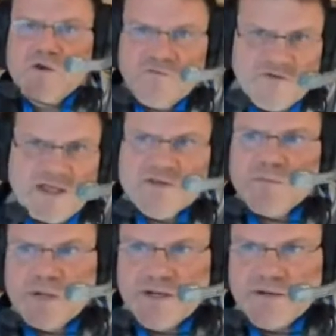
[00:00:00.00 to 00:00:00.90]
your
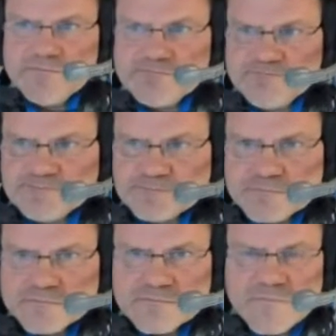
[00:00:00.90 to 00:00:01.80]
flexibility,
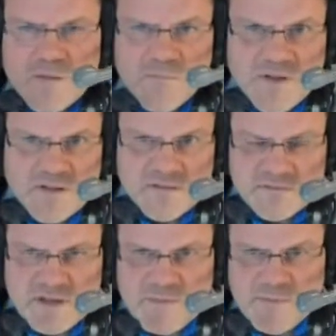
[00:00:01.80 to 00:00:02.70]
but
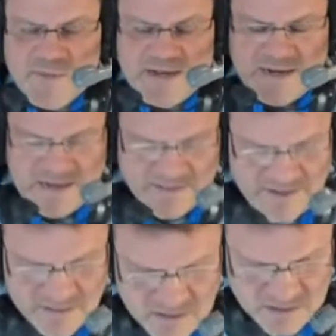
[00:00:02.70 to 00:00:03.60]
upper body, and
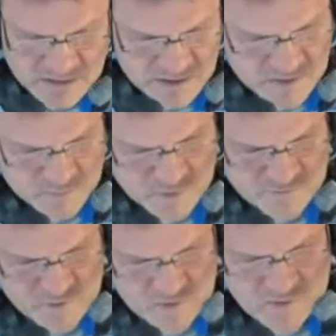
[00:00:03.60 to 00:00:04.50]
then you
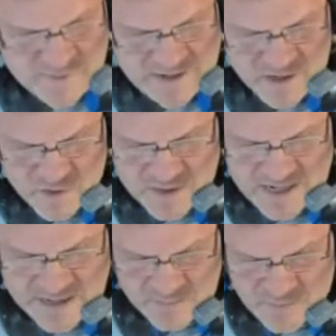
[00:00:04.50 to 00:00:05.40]
improve your lower body. You
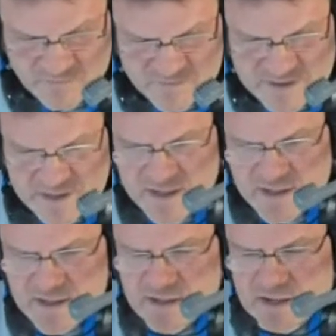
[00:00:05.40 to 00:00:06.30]
can improve it.
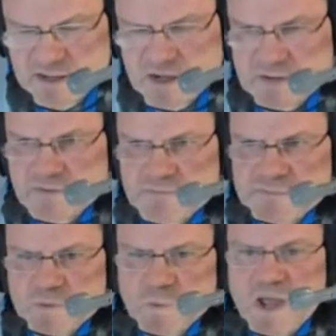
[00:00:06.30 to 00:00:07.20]
Look, the
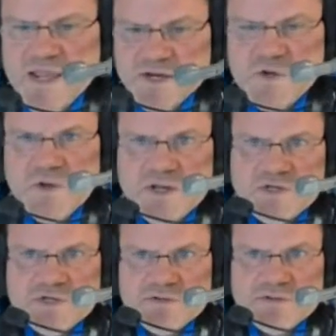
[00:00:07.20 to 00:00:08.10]
way you do it
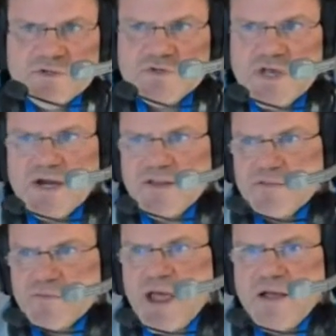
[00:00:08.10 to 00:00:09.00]
is you study
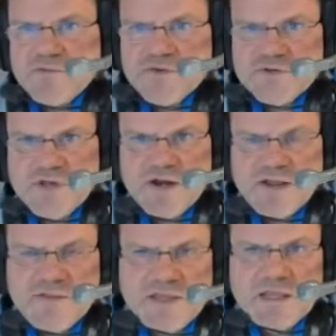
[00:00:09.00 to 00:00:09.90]
the routes. You
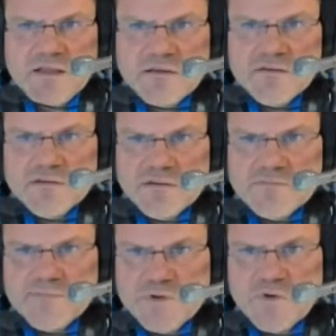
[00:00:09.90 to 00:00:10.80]
study
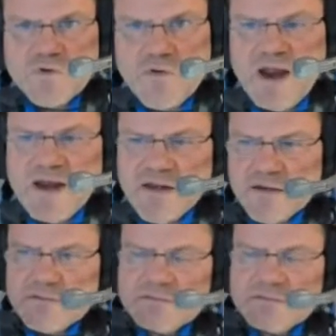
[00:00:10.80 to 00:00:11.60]
you grade